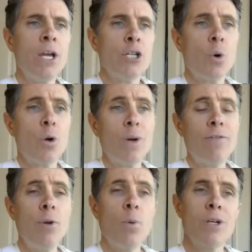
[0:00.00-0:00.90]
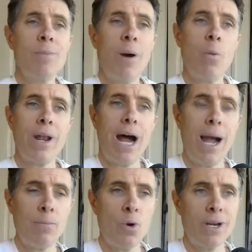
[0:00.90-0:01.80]
So, a quick few words about what
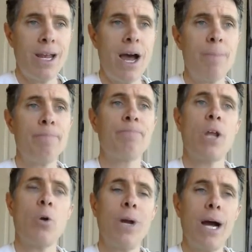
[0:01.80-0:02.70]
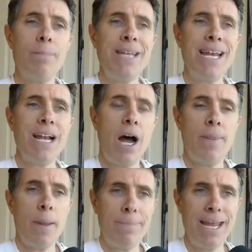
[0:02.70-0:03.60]
I'm working on, a quick update
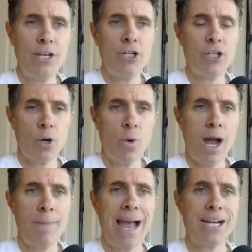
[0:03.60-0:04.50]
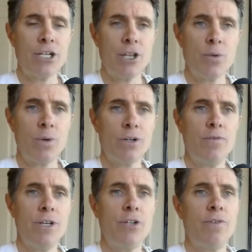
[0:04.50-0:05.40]
on The Pinch, the crime action thriller
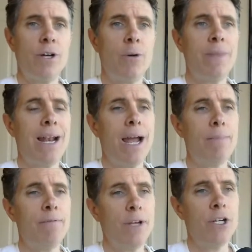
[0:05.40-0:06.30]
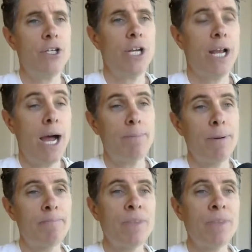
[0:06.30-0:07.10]
feature film that I am finishing up.